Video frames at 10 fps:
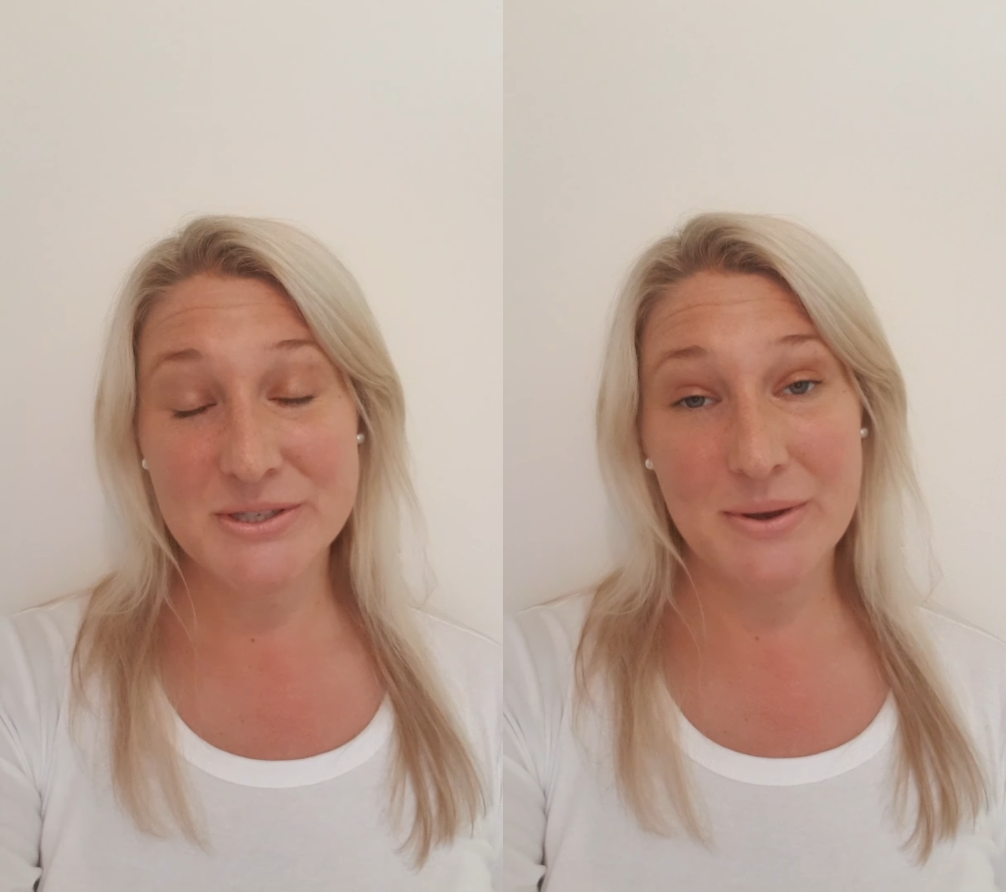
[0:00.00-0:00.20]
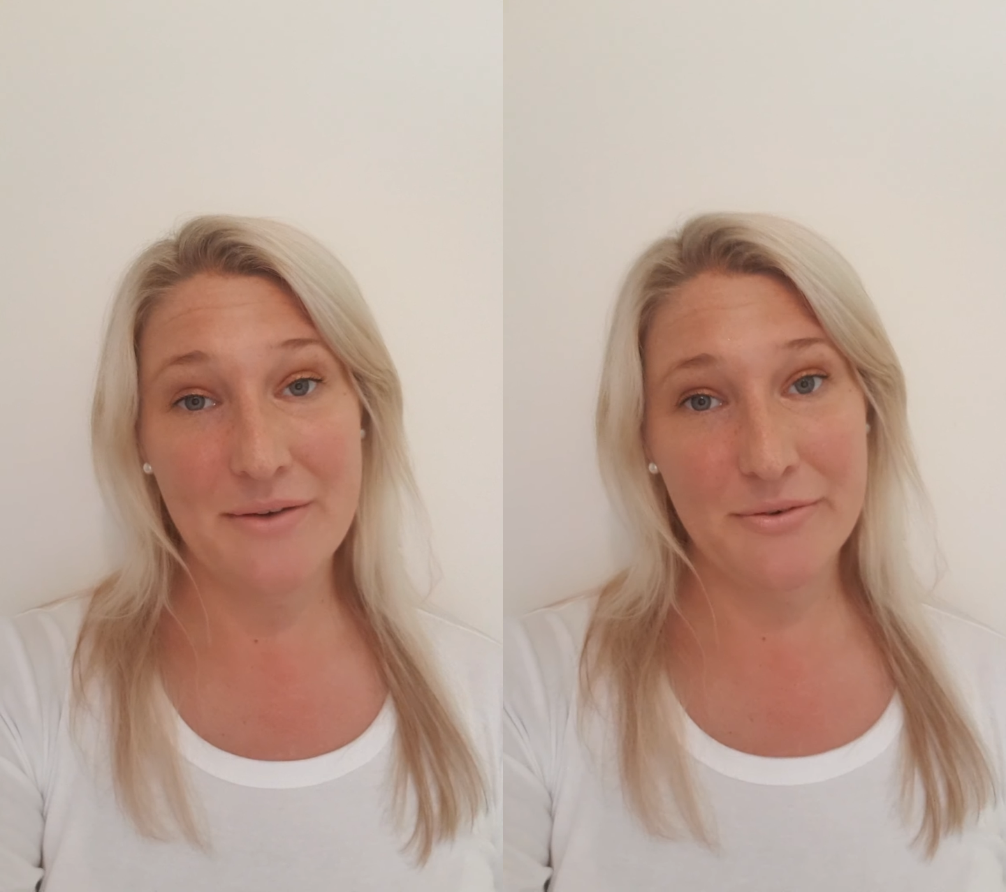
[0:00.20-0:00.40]

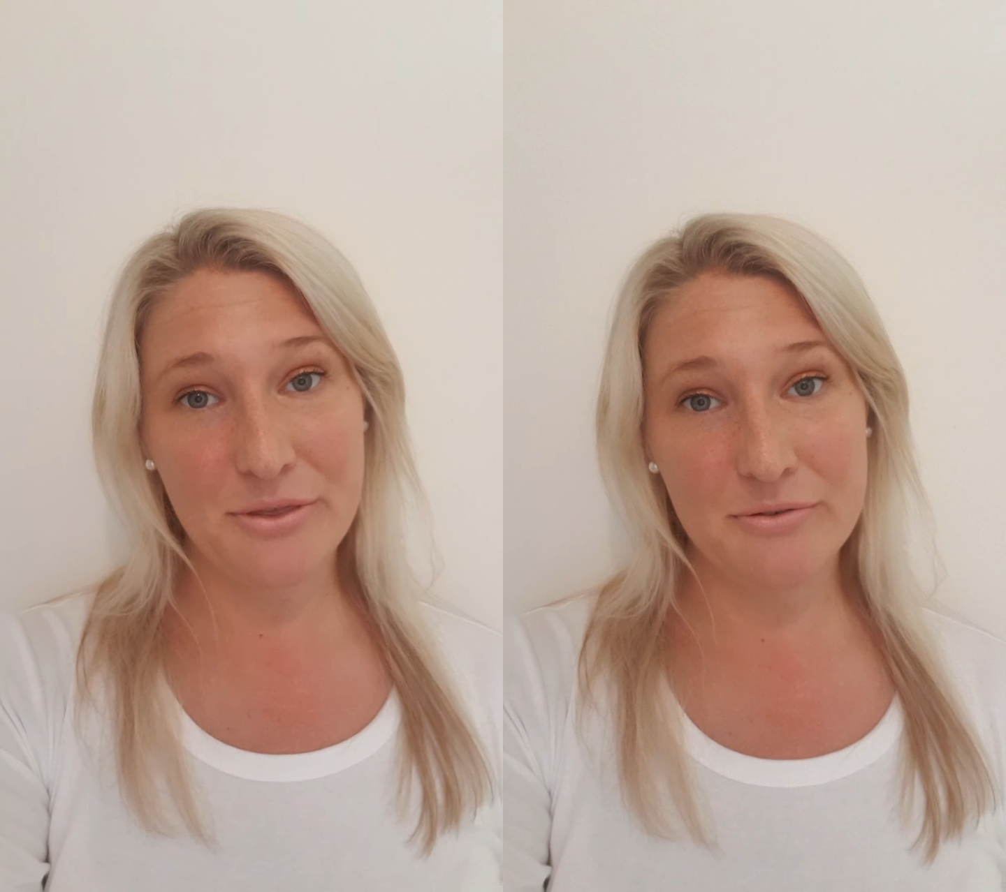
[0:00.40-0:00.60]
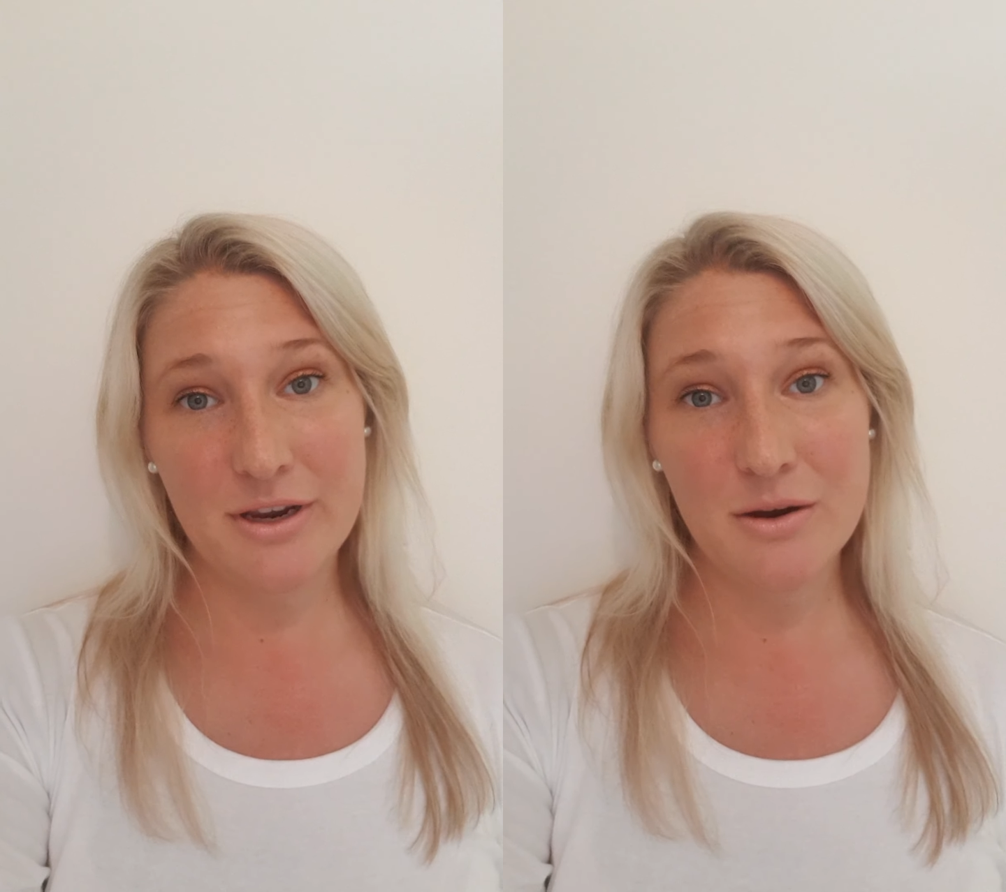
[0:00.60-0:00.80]
So I have a
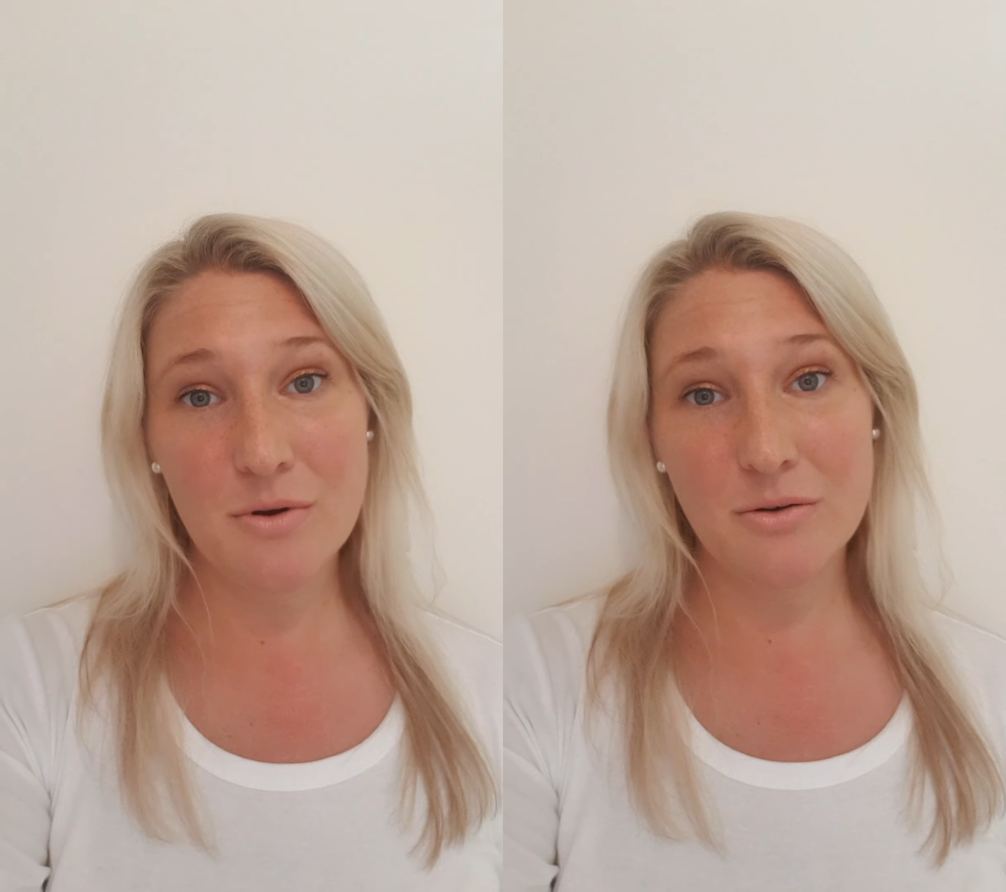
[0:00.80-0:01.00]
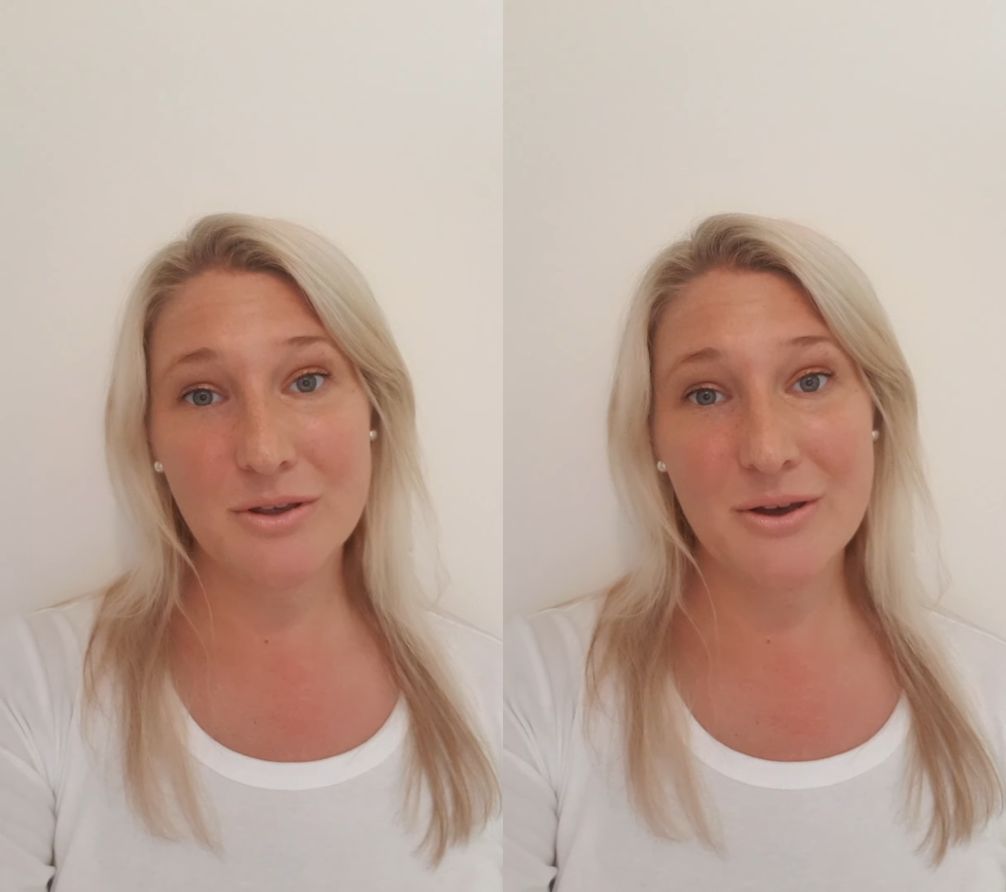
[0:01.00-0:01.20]

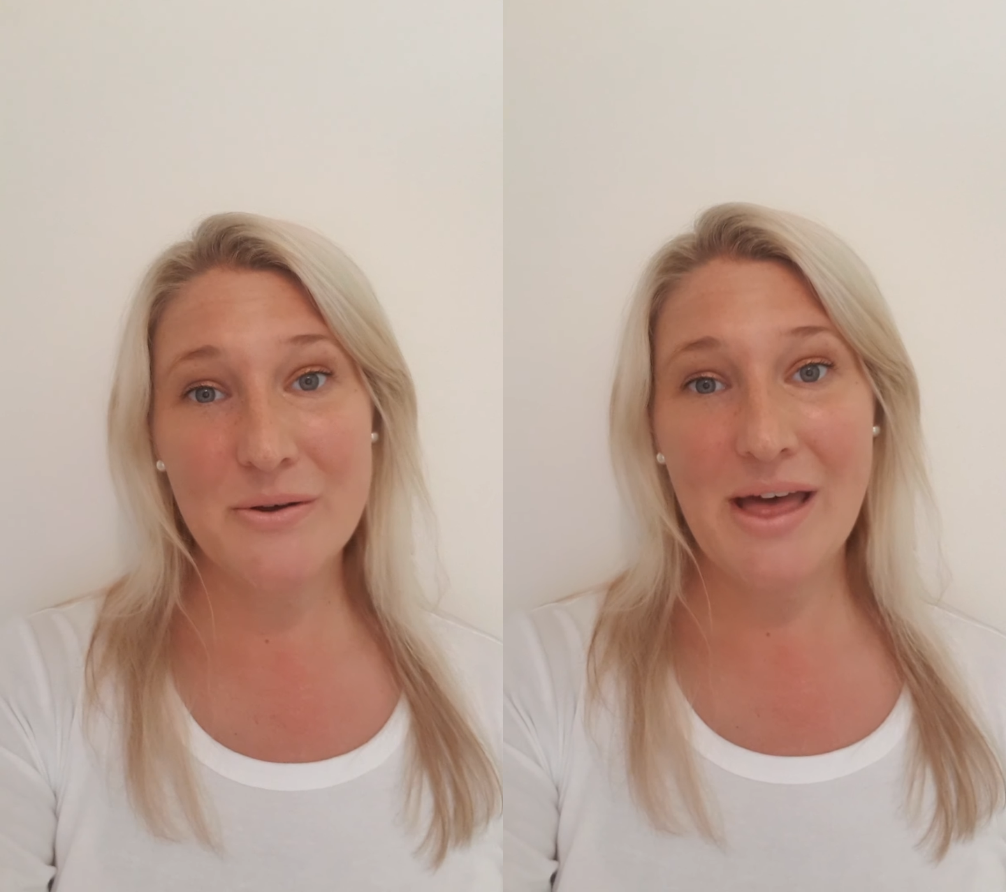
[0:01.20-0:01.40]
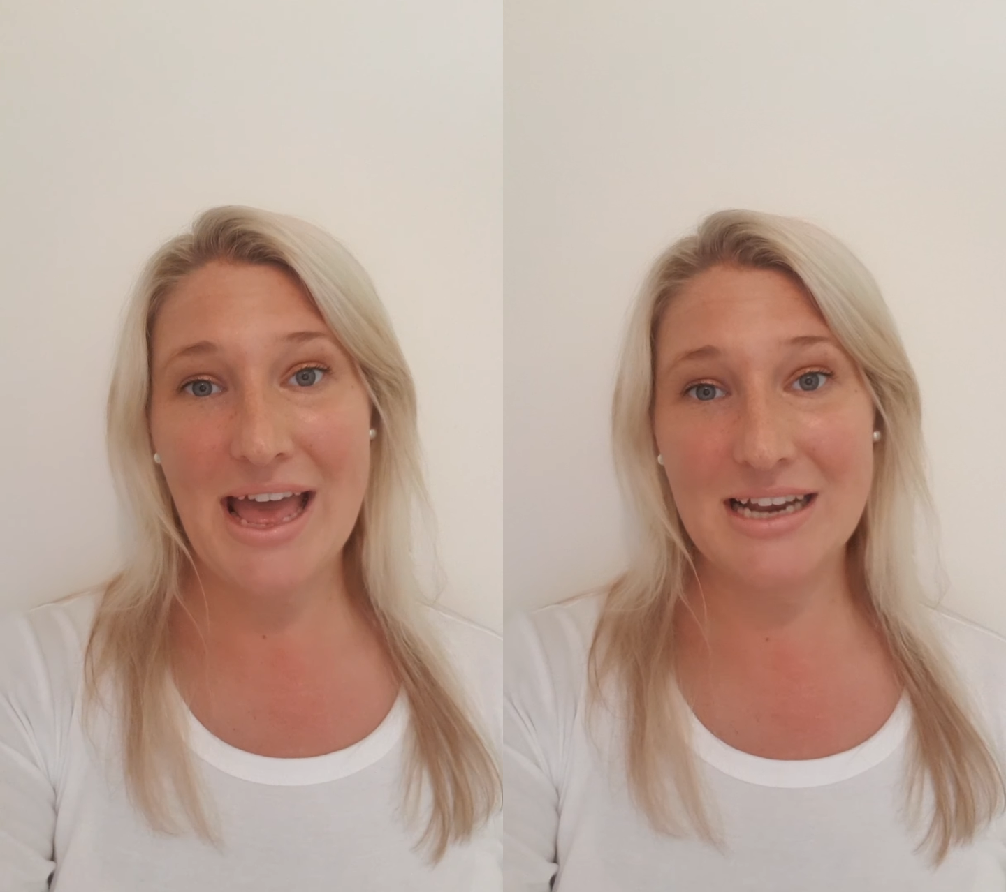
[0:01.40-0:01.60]
3-year-old
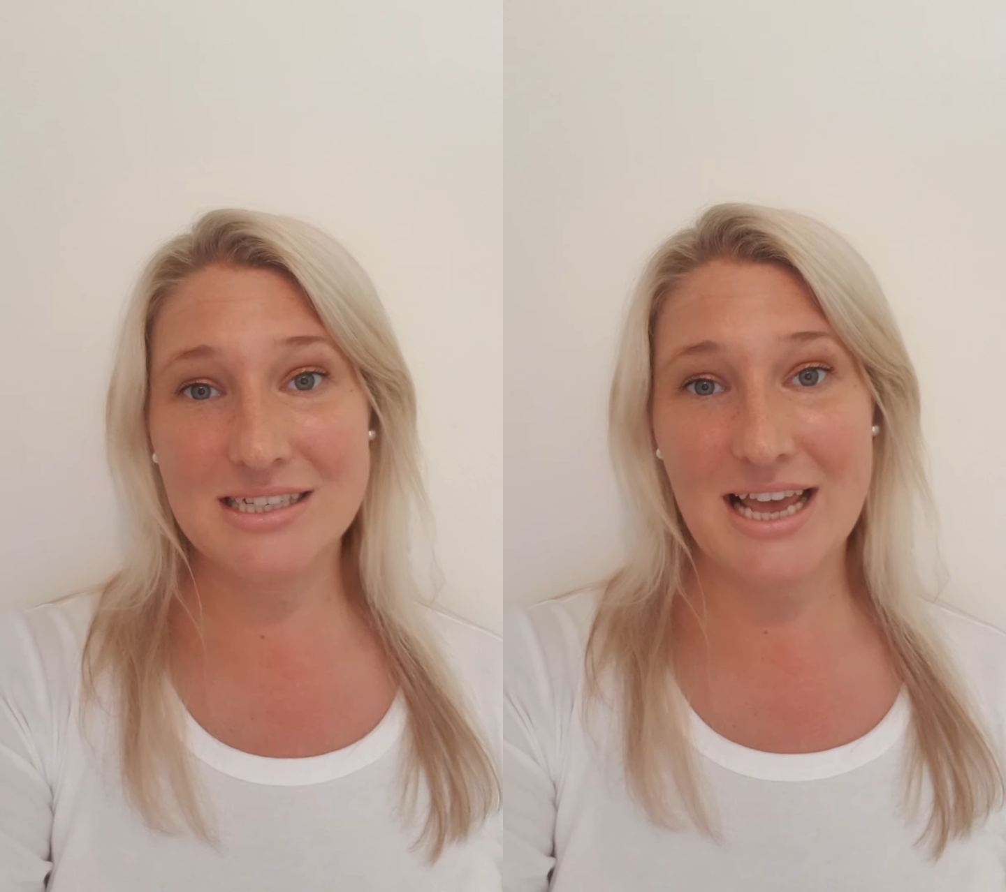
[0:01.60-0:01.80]
girl and